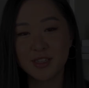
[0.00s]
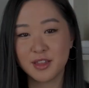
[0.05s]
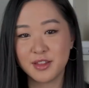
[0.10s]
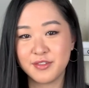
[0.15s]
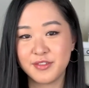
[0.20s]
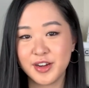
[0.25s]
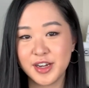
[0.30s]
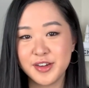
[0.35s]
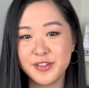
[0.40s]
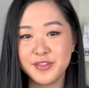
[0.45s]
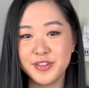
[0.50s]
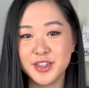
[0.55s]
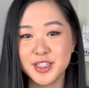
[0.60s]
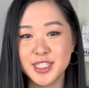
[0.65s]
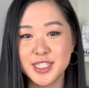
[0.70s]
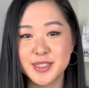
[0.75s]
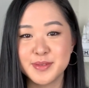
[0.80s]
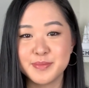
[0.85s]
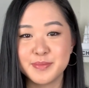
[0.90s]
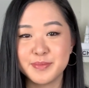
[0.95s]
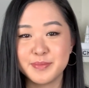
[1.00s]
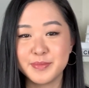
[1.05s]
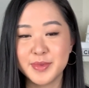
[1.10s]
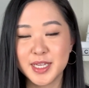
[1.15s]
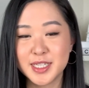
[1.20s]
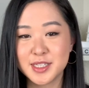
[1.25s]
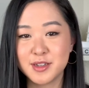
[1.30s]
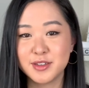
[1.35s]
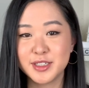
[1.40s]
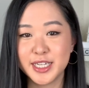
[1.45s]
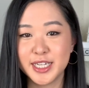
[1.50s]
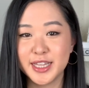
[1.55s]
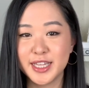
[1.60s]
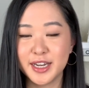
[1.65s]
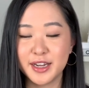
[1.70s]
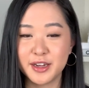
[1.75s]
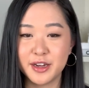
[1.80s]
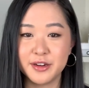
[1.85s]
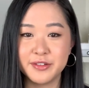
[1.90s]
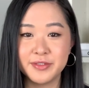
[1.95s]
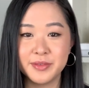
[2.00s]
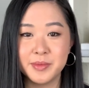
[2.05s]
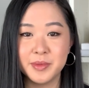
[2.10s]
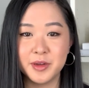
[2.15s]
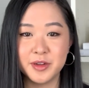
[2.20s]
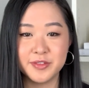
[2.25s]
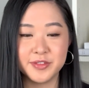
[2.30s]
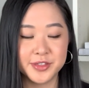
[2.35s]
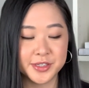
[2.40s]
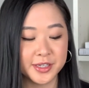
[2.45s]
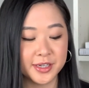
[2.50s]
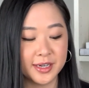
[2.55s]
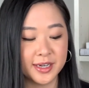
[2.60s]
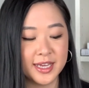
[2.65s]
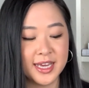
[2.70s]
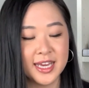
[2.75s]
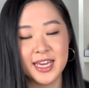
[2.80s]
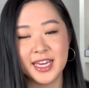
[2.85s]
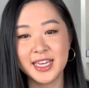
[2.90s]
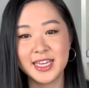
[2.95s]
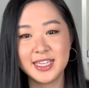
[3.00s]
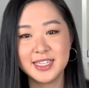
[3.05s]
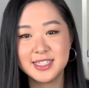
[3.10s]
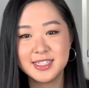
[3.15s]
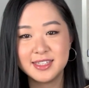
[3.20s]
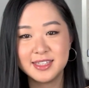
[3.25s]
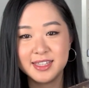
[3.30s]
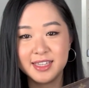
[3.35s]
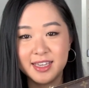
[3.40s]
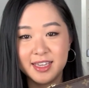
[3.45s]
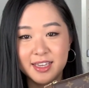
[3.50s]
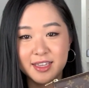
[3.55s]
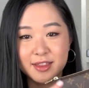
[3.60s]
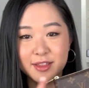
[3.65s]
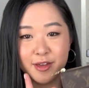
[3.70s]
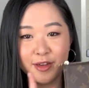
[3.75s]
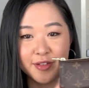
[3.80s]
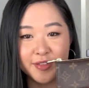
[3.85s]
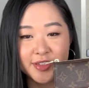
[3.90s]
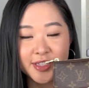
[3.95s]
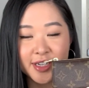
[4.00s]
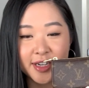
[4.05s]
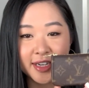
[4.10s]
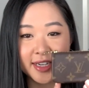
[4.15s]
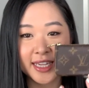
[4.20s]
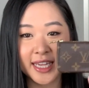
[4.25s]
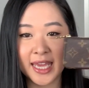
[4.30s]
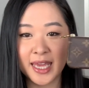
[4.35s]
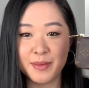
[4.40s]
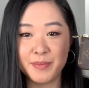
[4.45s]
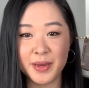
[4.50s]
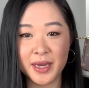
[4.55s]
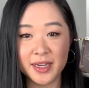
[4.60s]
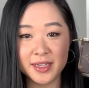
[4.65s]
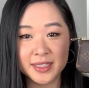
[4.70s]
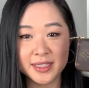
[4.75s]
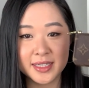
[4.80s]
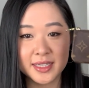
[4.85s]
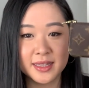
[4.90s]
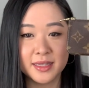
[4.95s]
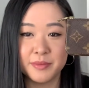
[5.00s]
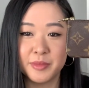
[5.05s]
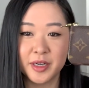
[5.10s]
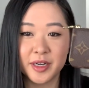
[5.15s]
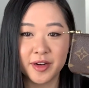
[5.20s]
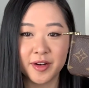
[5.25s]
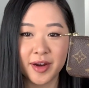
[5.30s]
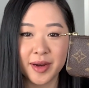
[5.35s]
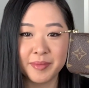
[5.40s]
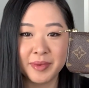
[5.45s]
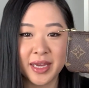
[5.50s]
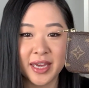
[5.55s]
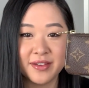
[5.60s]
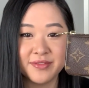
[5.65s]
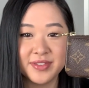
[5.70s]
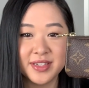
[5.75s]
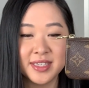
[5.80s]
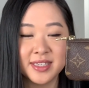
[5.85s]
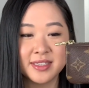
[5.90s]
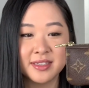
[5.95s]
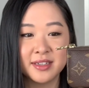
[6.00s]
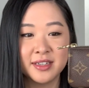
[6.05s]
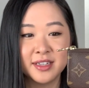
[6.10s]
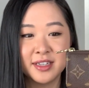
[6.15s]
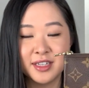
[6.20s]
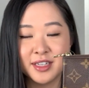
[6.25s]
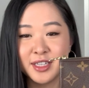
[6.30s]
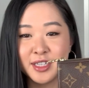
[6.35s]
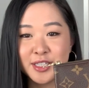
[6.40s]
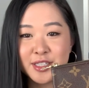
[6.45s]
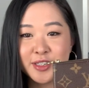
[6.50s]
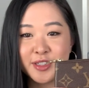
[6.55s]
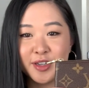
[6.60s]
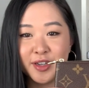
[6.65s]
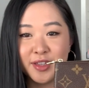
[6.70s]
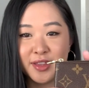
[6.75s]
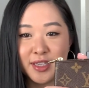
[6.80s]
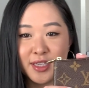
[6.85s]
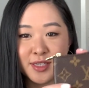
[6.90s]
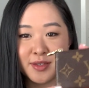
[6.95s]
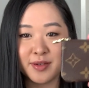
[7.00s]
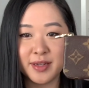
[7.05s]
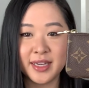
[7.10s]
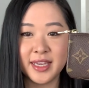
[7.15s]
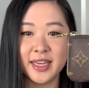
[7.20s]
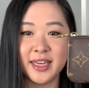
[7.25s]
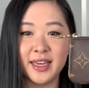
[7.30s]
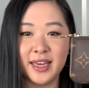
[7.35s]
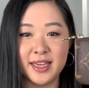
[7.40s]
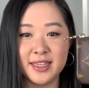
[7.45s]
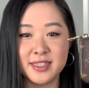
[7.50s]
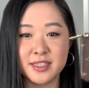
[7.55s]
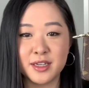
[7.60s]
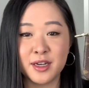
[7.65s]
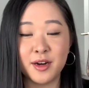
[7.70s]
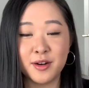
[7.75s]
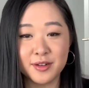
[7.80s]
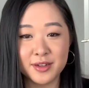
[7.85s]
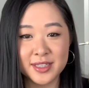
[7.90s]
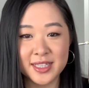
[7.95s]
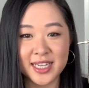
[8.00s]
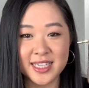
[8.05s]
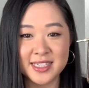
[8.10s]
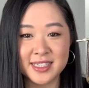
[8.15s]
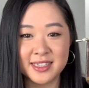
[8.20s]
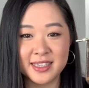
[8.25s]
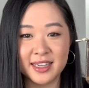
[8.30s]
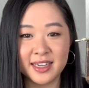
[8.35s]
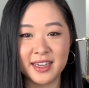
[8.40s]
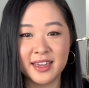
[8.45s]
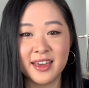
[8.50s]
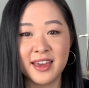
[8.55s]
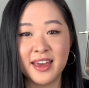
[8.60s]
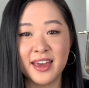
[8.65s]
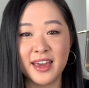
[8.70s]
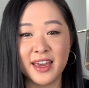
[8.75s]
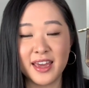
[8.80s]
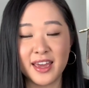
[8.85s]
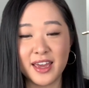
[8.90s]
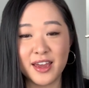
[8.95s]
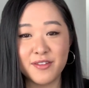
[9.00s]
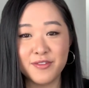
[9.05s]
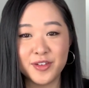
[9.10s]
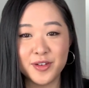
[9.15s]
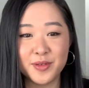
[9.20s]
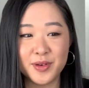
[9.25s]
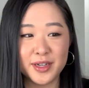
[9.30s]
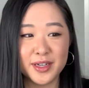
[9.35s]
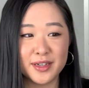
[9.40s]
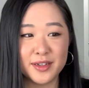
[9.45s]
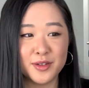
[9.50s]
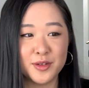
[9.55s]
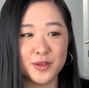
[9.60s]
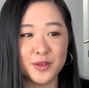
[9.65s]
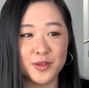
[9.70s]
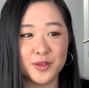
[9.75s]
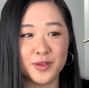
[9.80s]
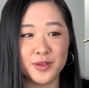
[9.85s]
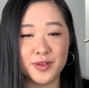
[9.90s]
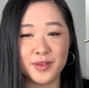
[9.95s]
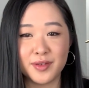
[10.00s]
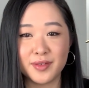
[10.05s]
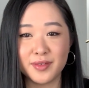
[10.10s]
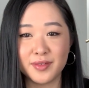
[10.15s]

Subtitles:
the very first SLG that I got from Louis Vuitton is the Louis Vuitton key pouch in the Monogram canvas. So this one here is a cult classic. Everyone who